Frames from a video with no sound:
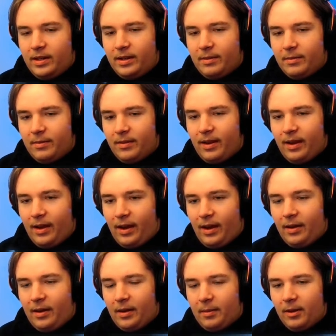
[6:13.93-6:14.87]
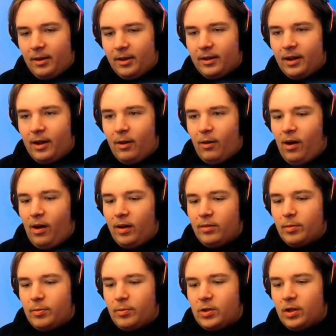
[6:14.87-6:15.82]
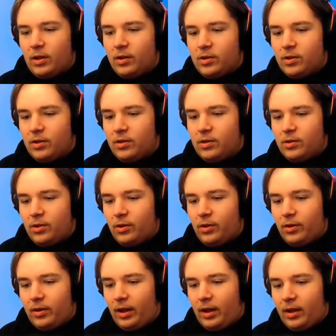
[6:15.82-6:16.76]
Yeah, I'm like now 100% sure that